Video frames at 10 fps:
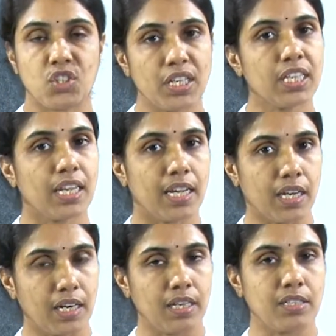
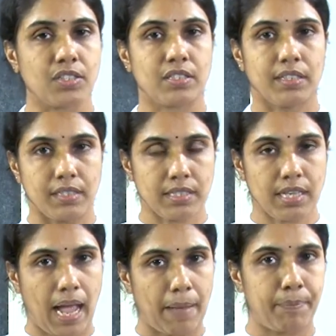English. That is
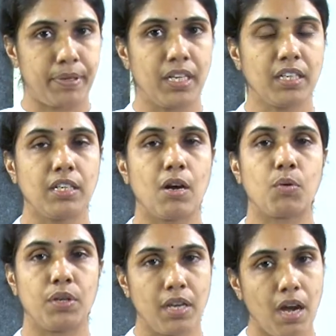happening now.
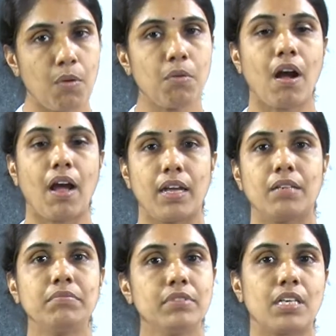Now I
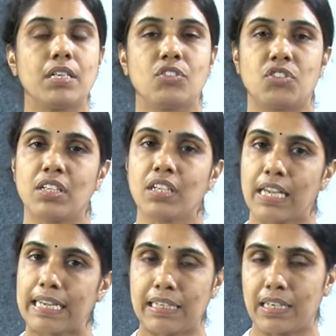am teaching
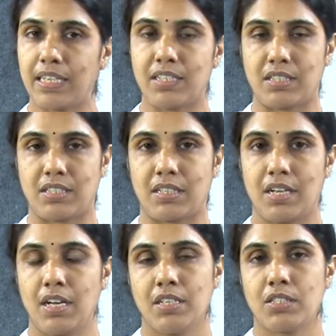English.
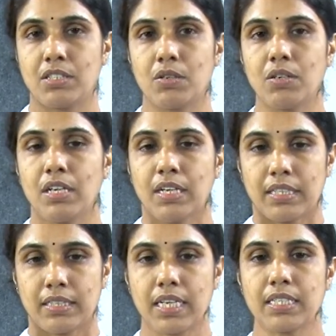So
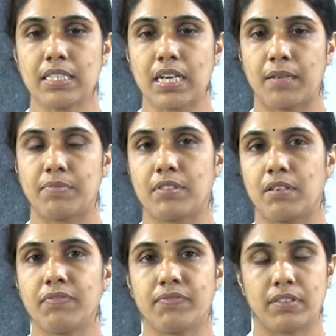these types
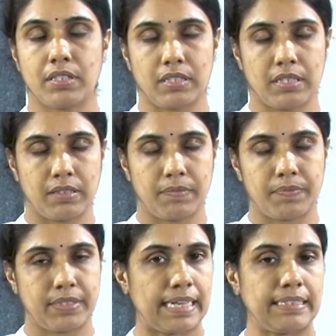of
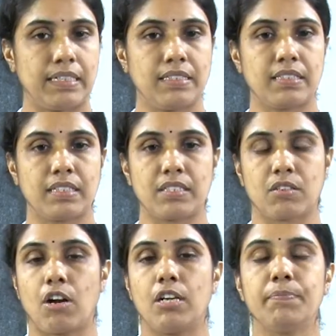sentence is
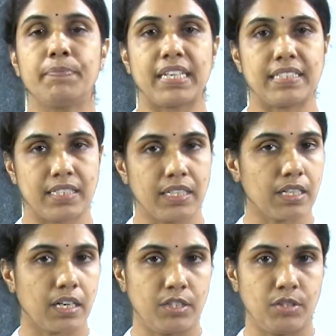called present
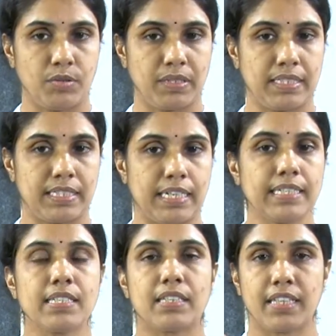continuous
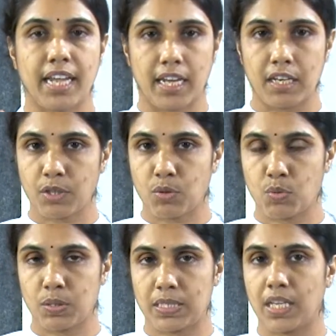tense. They are
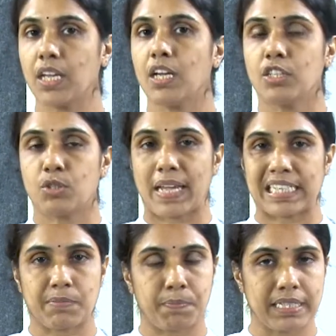using to
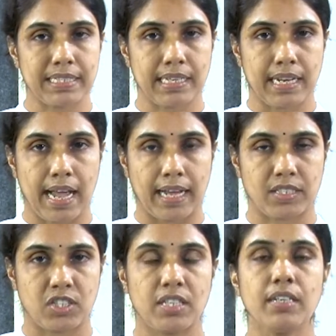express an
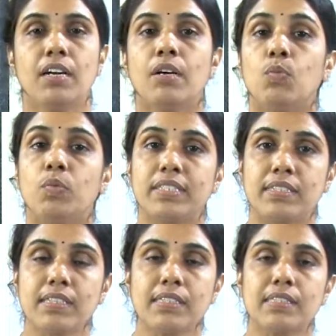action
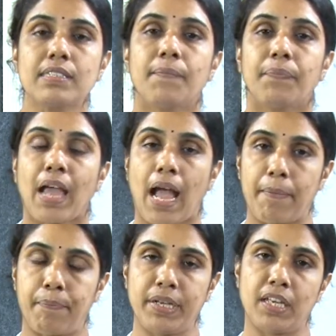which is
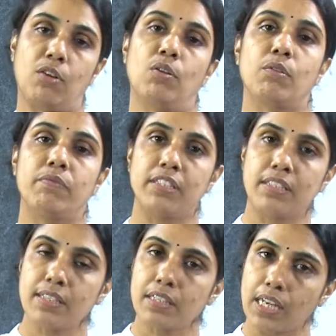happening or which
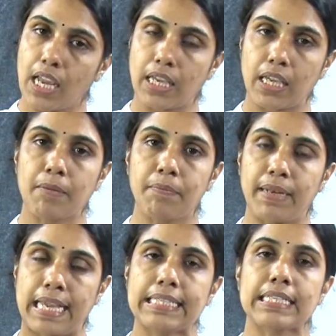is taking
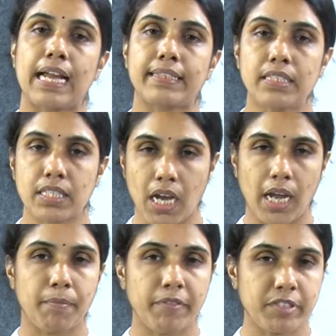place at the
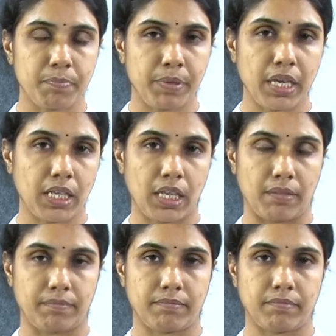time of speaking.
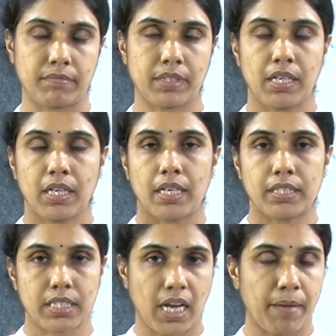At the
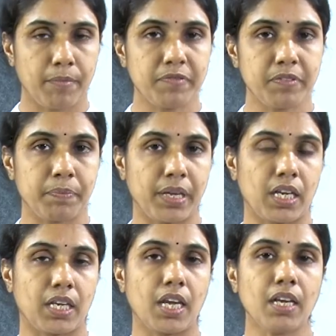time of
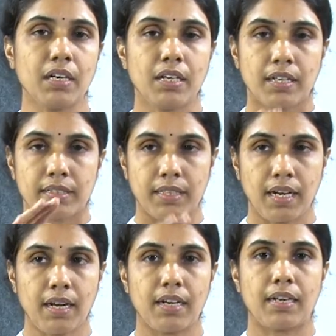speaking,
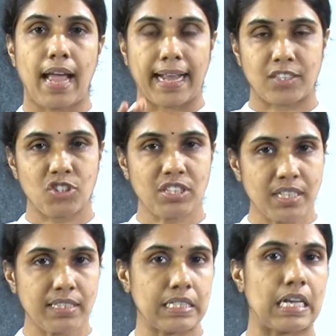the action
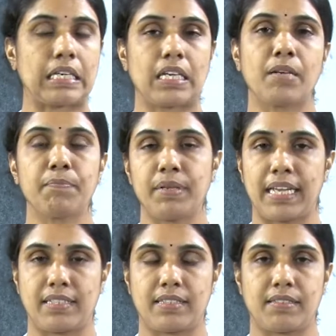is taking
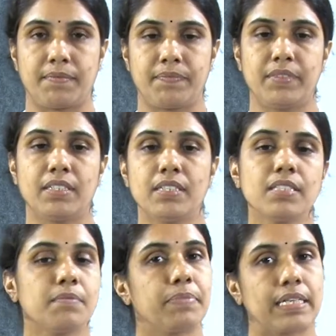place. That
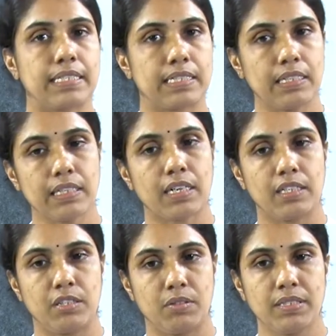is present
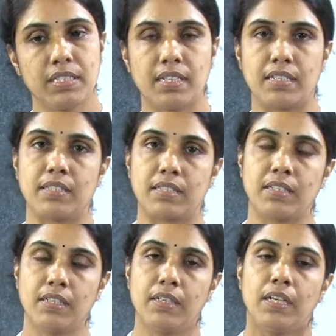continuous tense.
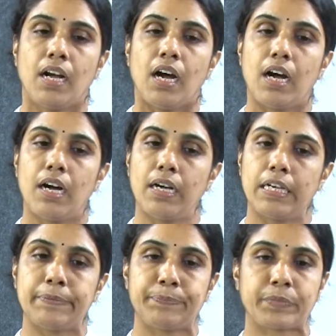
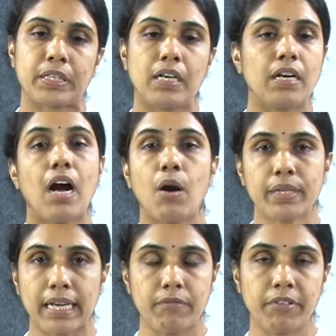How
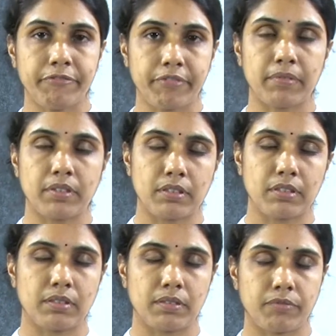can we
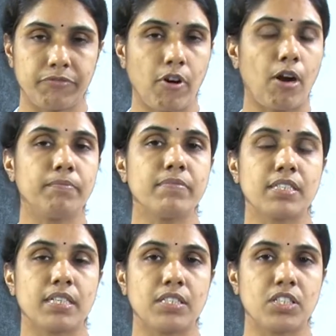form
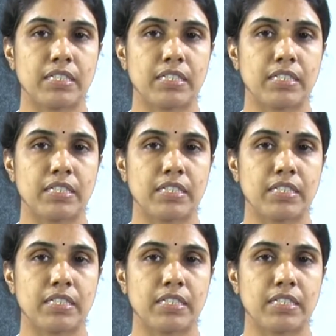such a